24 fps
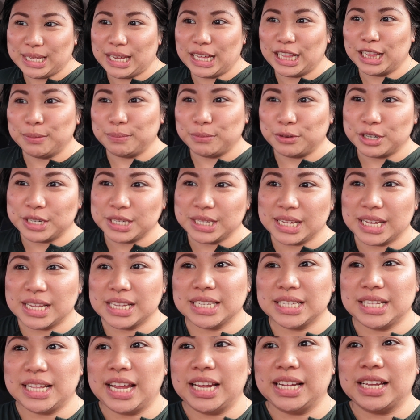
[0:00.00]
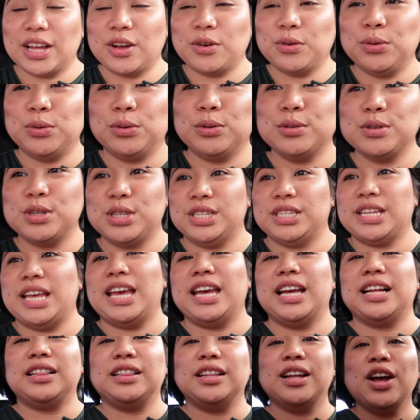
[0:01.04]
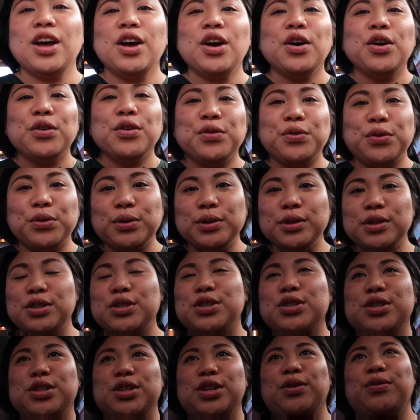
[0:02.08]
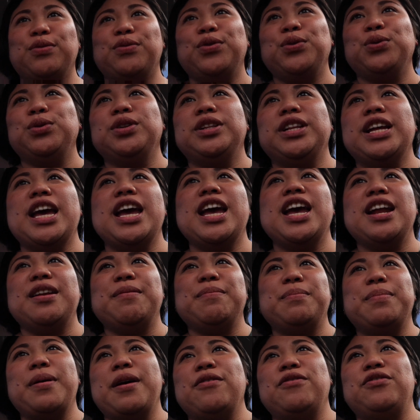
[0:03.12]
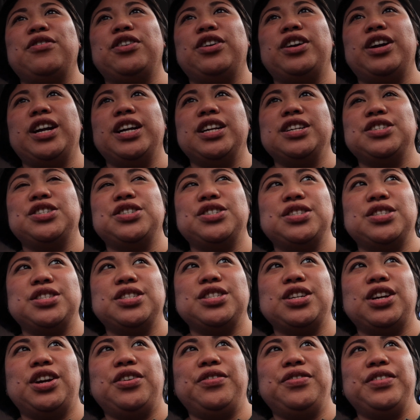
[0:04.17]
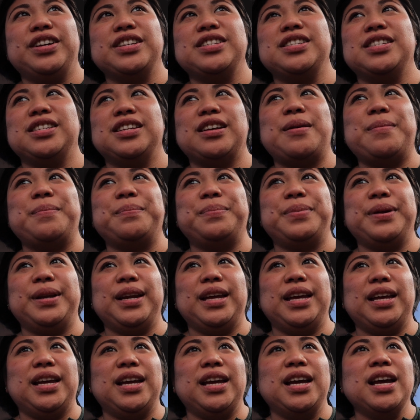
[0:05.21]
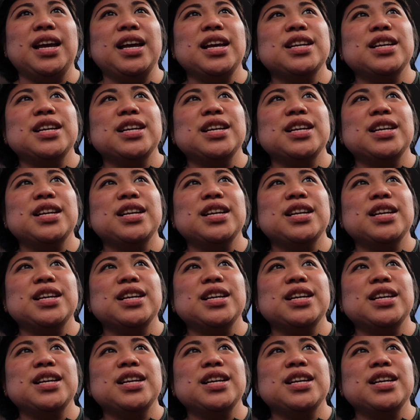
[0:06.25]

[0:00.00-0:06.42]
Gilmore's is like a wholesale foods, food and beverage service company.